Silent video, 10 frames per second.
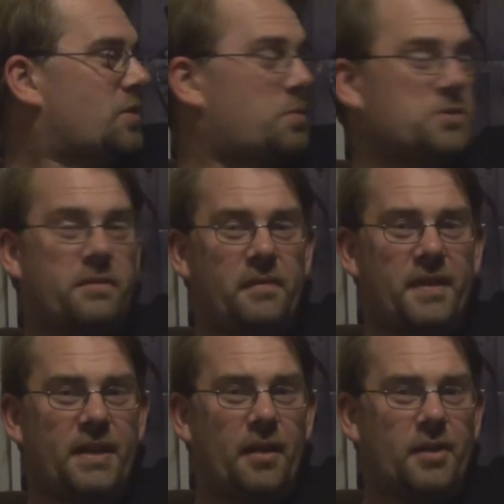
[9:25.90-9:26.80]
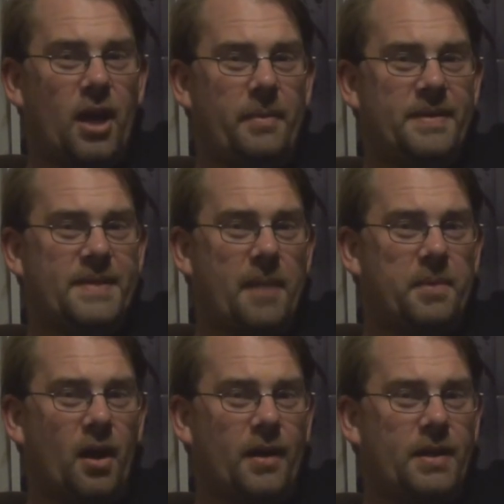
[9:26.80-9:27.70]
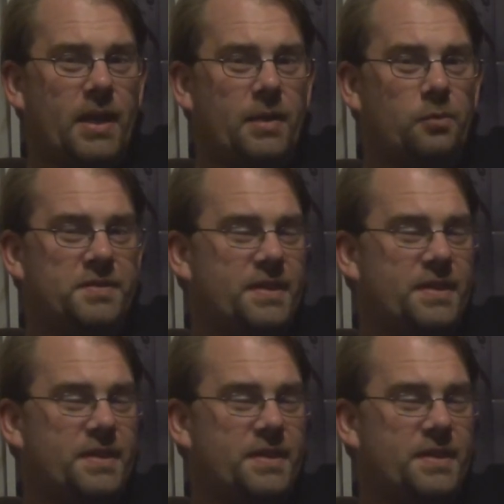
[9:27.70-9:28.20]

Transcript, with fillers: So post everything down in the comments. Happy haunting, and we'll